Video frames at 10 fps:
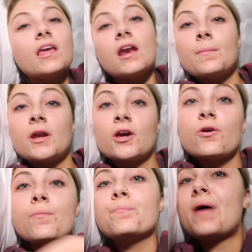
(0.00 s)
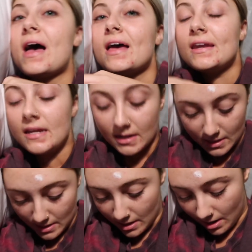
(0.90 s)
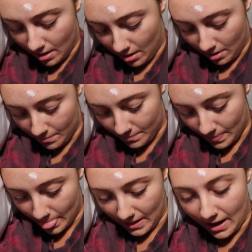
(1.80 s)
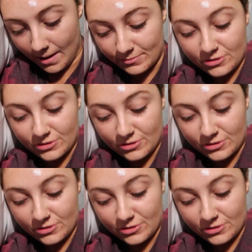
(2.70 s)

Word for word: And I'm gonna go to bed. Um, I'm